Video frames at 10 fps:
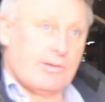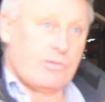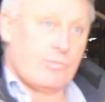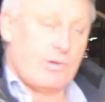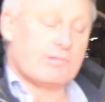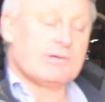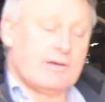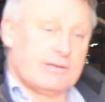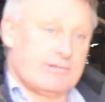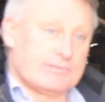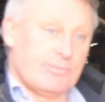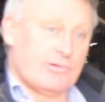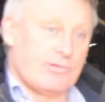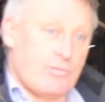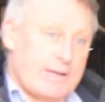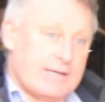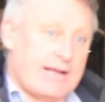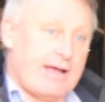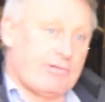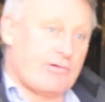The work we're doing to explore the winter
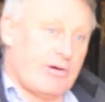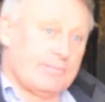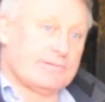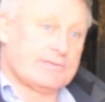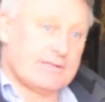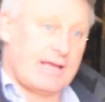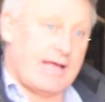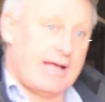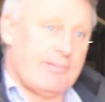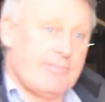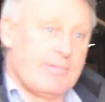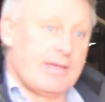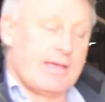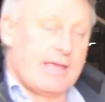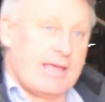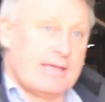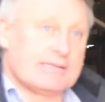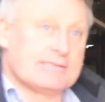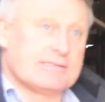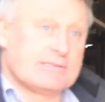cover crops
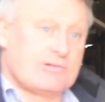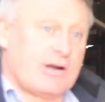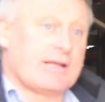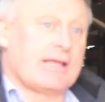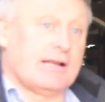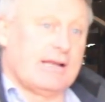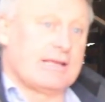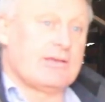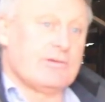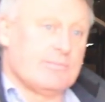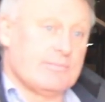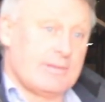is trying to get a legume